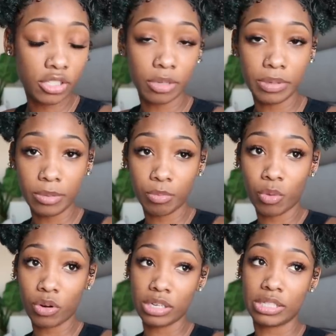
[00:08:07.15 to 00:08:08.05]
he's gonna be
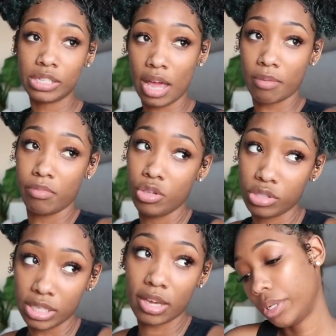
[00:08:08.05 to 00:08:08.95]
more into like
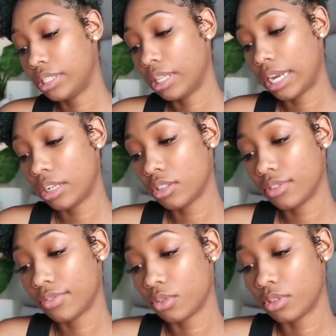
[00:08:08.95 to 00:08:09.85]
music. What's Layden's
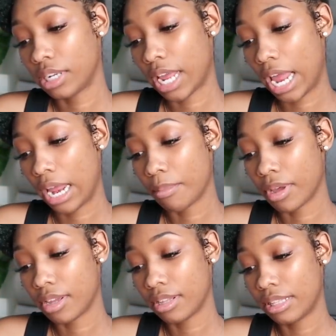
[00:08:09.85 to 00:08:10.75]
full name?
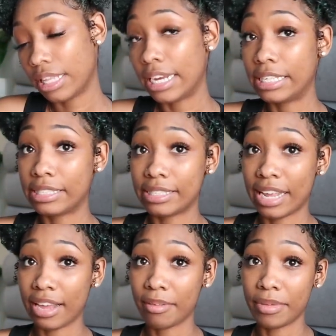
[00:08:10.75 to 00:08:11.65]
Layden's
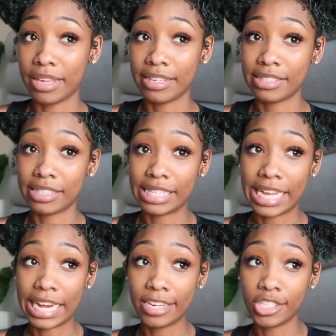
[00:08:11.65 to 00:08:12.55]
name is
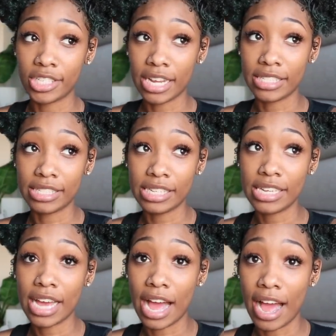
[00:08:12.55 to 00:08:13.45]
Layden
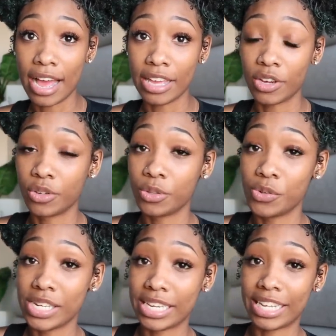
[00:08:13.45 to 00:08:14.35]
JC Ha'aionu
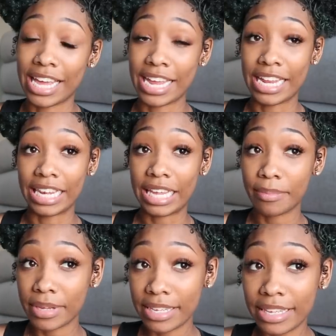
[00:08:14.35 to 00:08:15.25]
Uikalei
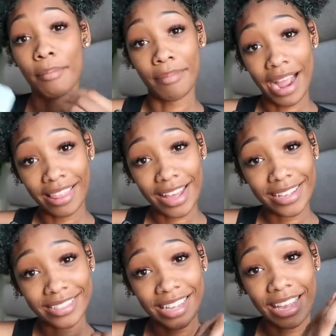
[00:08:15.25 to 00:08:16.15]
Lima. My
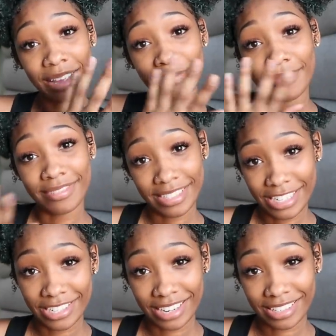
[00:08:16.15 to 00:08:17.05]
last name,
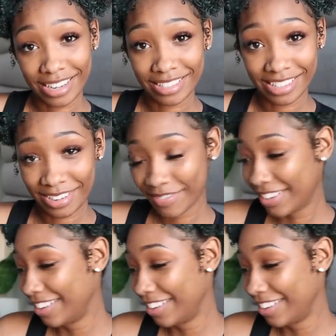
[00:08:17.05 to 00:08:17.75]
DJ's last name.